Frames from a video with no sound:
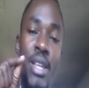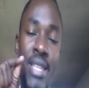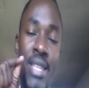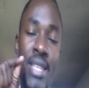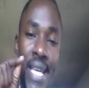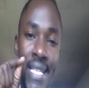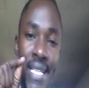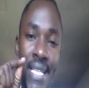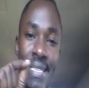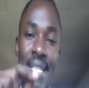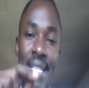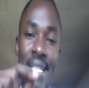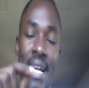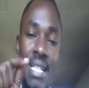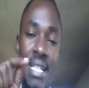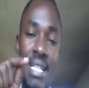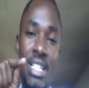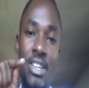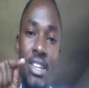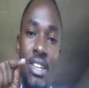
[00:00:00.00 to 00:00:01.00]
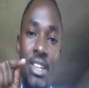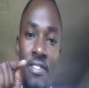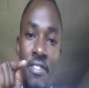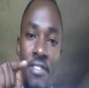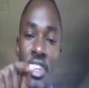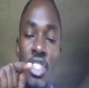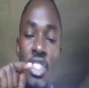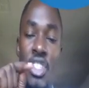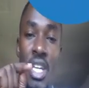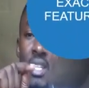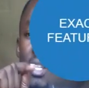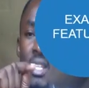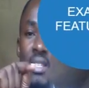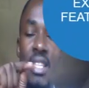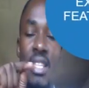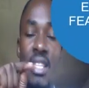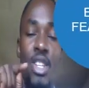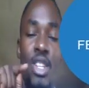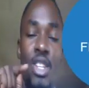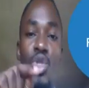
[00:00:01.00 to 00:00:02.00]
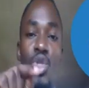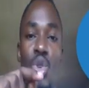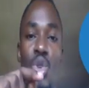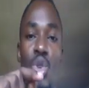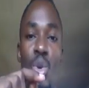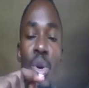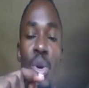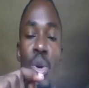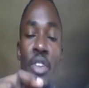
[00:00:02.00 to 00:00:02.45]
the exact features that you saw.